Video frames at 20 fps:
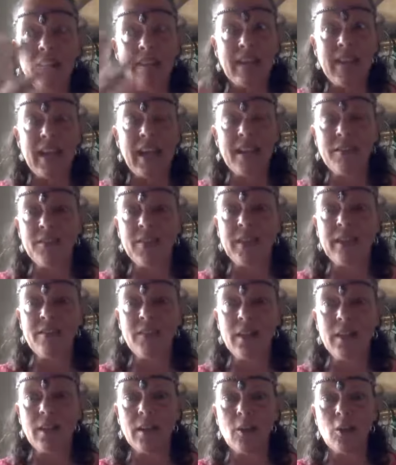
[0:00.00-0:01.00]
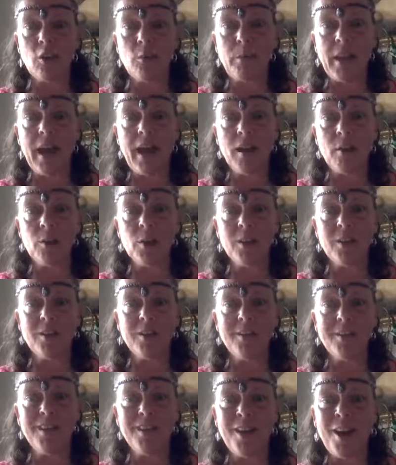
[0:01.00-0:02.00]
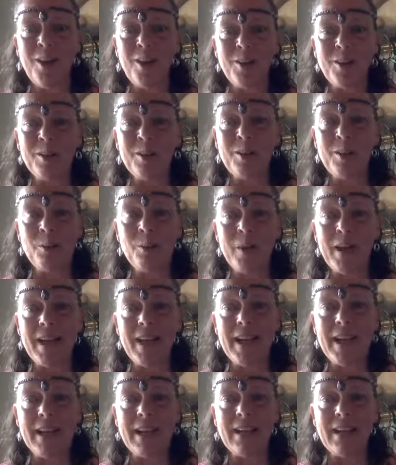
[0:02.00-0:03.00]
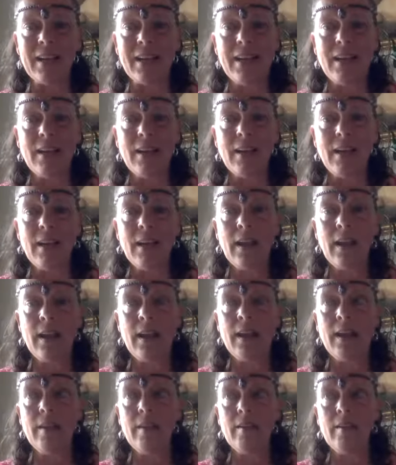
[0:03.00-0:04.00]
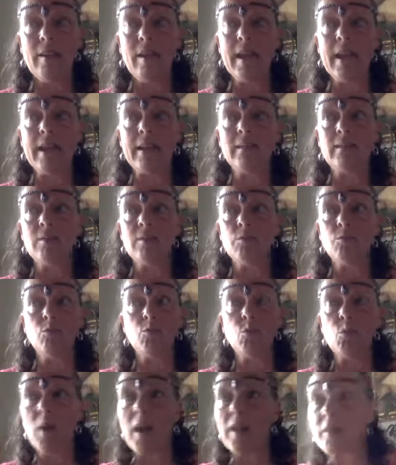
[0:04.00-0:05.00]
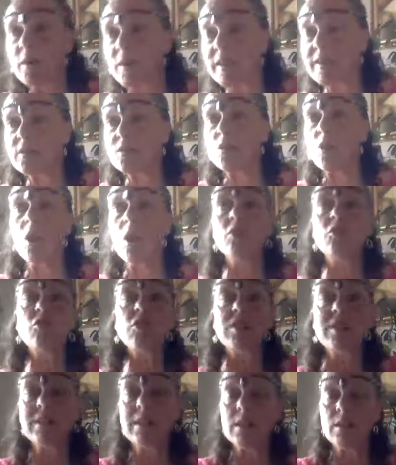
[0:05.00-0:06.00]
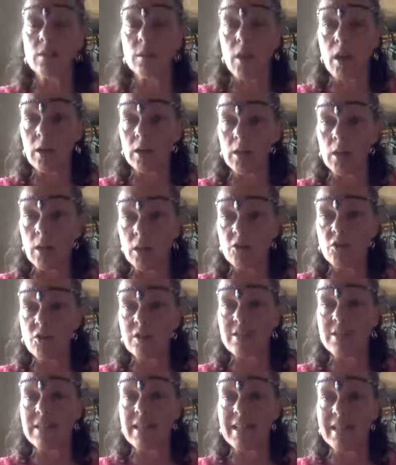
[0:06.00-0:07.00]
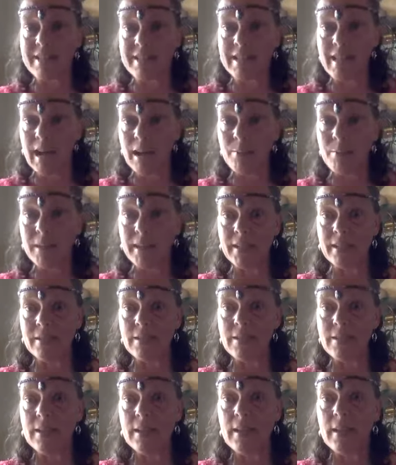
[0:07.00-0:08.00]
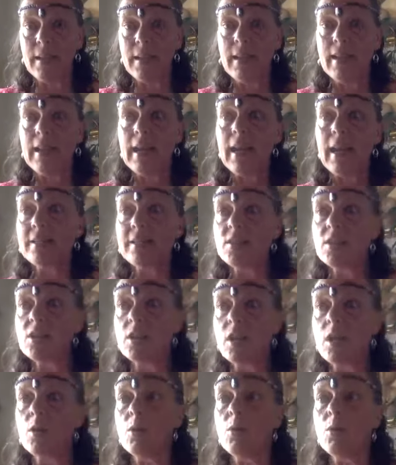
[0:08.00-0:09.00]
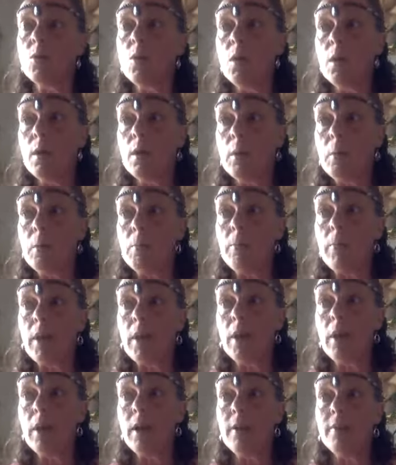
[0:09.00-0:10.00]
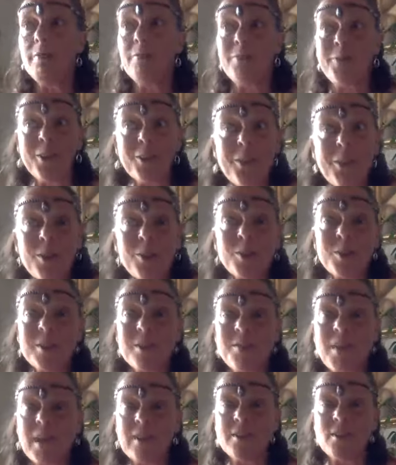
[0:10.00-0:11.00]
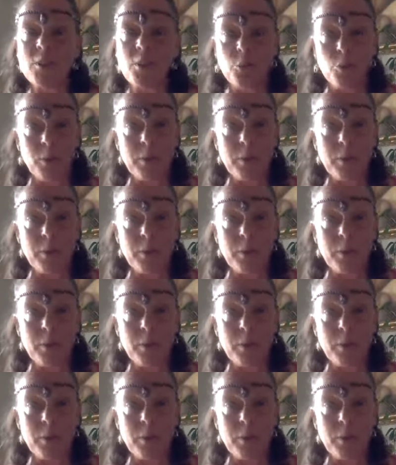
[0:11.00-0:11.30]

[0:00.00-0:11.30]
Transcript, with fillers: they have given their power all away uh, and whether it's consciously or unconsciously it's happened and so uh, for those of us who